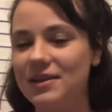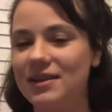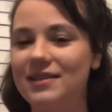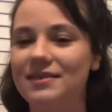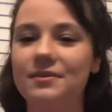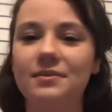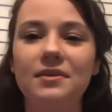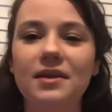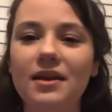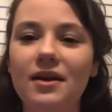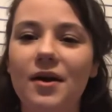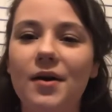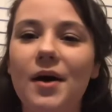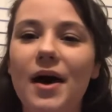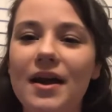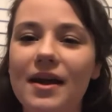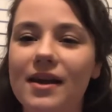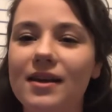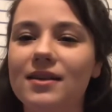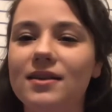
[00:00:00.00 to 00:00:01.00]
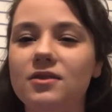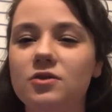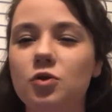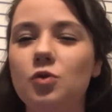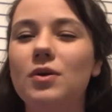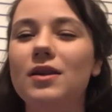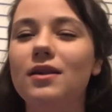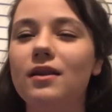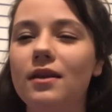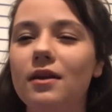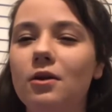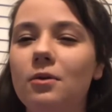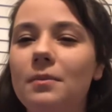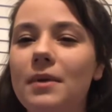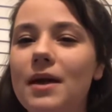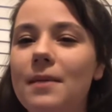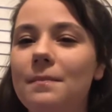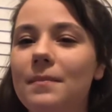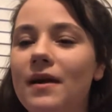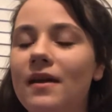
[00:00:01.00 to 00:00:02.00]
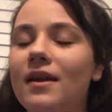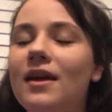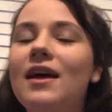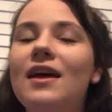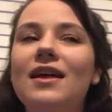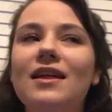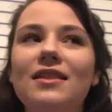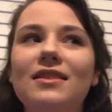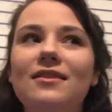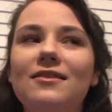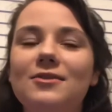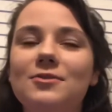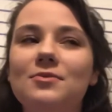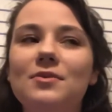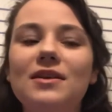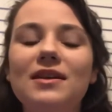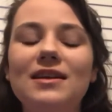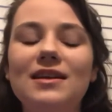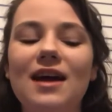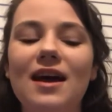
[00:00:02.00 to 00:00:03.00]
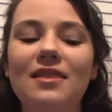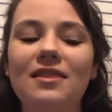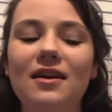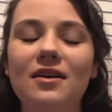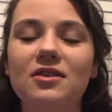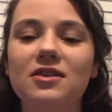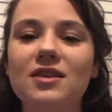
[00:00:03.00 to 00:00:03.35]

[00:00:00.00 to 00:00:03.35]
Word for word: And you know, I can do a little bit, but there's really none there.